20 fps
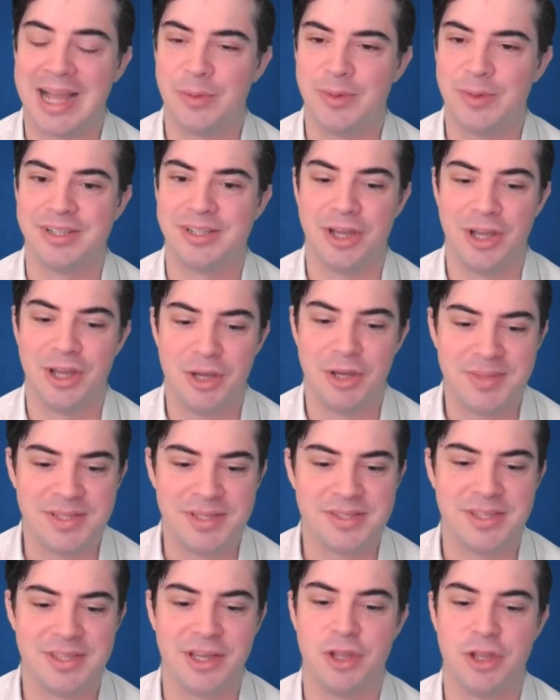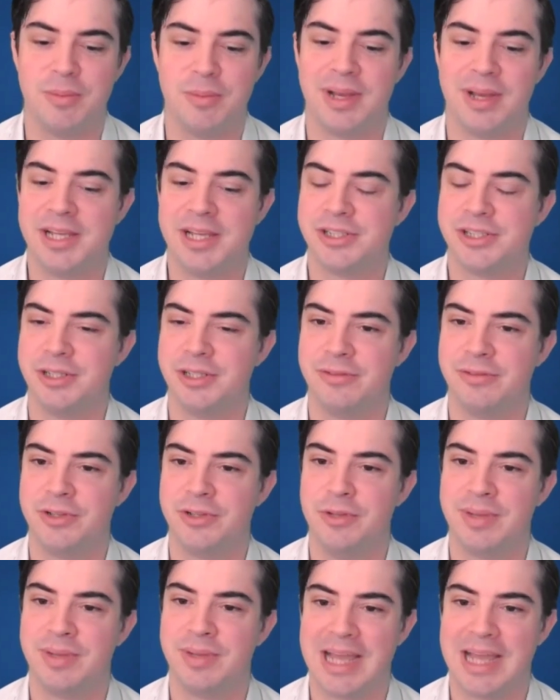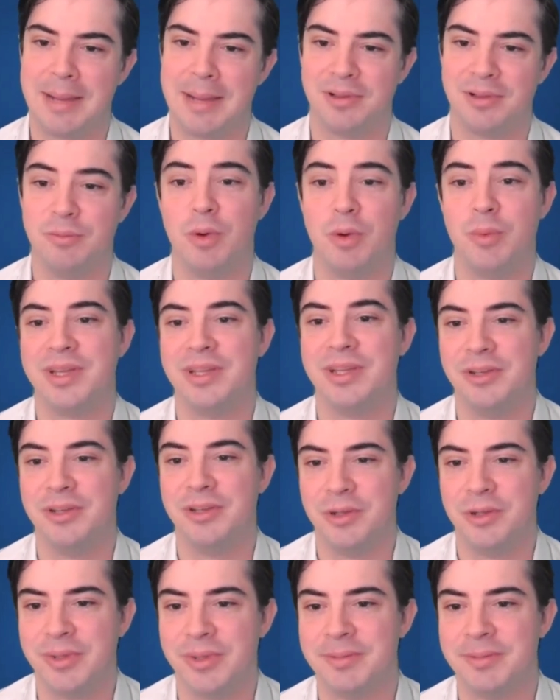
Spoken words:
determines the accumulation of human capital and what we can do with it.